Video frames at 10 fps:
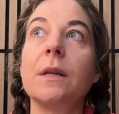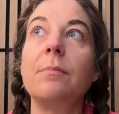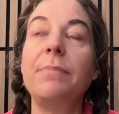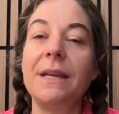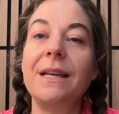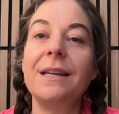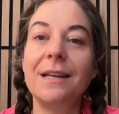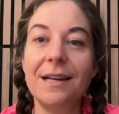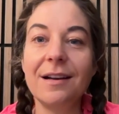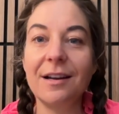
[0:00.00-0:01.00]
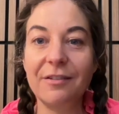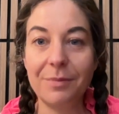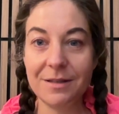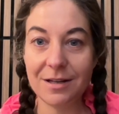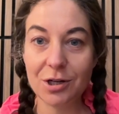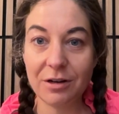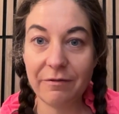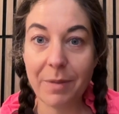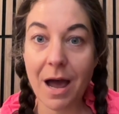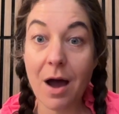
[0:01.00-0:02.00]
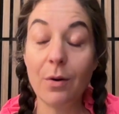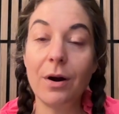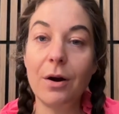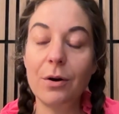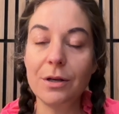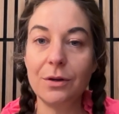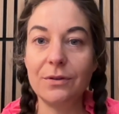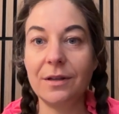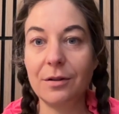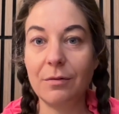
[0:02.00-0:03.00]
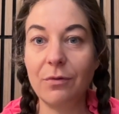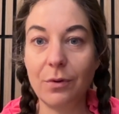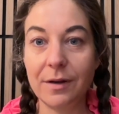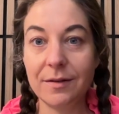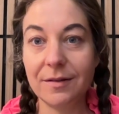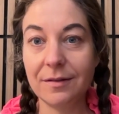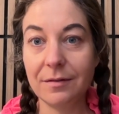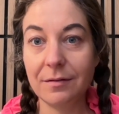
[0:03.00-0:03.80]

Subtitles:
be in any kind of position of power or using their voice.